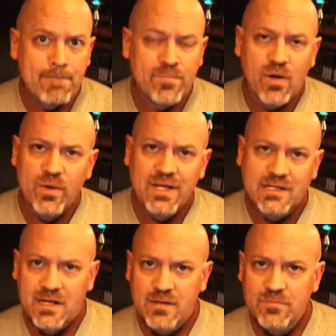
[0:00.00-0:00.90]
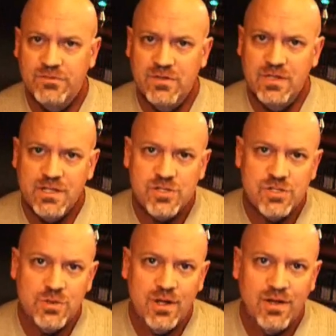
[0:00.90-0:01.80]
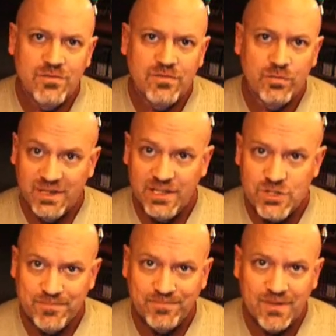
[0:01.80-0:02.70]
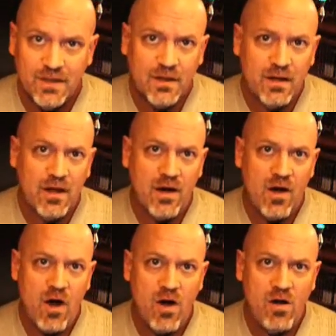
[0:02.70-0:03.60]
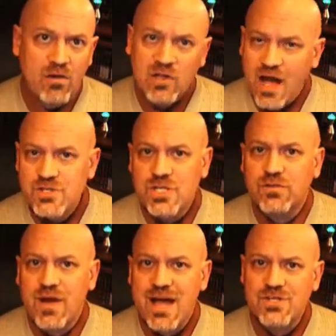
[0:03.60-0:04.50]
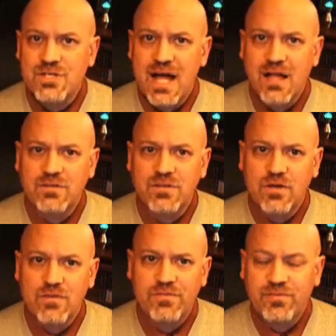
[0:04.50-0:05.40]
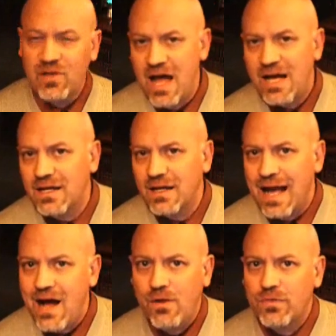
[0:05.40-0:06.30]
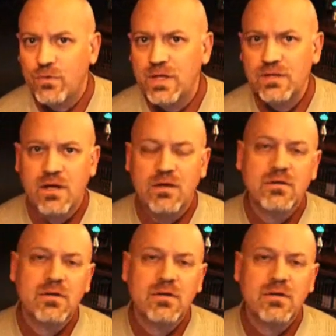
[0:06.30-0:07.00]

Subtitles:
But when it comes to the issue of religion, all logic and rationality go flying out the window.